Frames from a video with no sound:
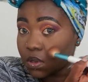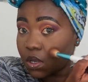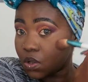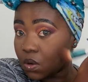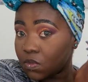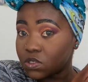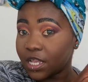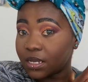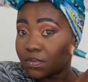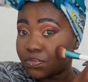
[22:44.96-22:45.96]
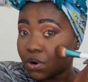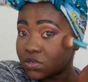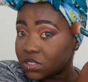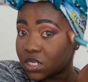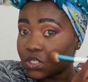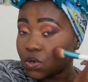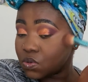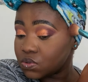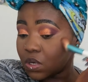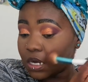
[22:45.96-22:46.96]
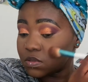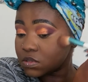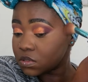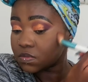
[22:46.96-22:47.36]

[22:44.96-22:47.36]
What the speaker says: And almost like bronze it also out.